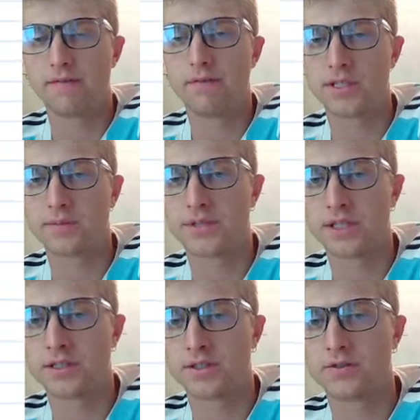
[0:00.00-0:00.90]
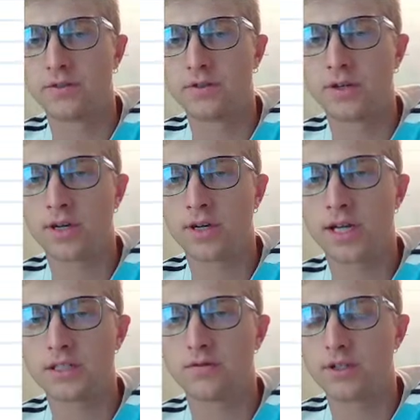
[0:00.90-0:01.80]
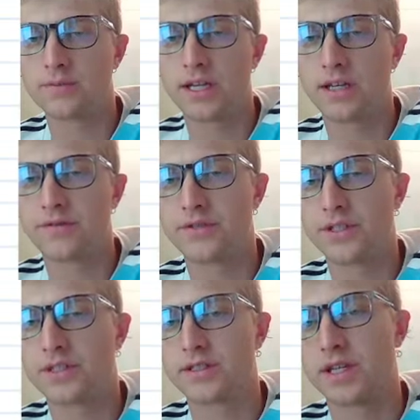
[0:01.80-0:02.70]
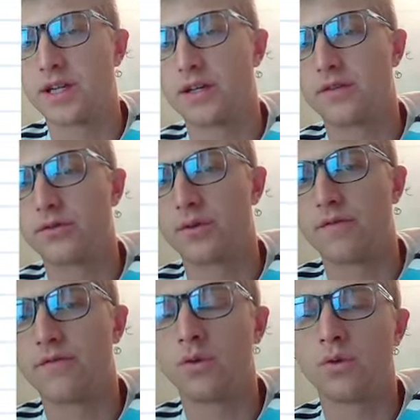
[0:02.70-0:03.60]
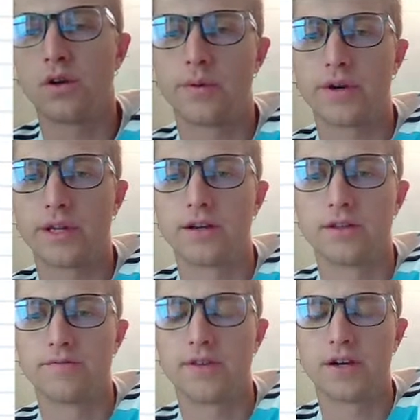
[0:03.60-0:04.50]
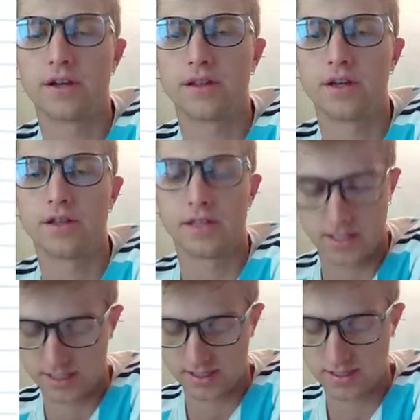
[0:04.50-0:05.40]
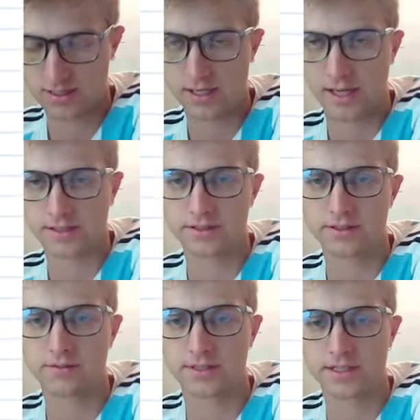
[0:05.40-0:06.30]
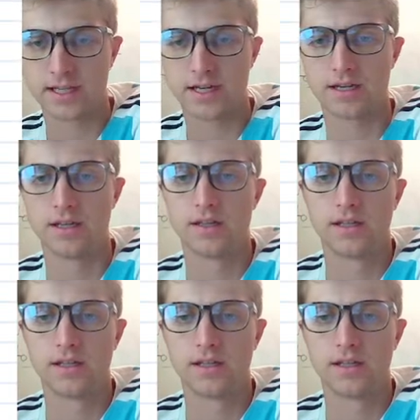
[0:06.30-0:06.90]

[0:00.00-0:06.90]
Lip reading: 4 times x is 4x. 4 times negative 6 is negative 24. We want to get all the x's to one side.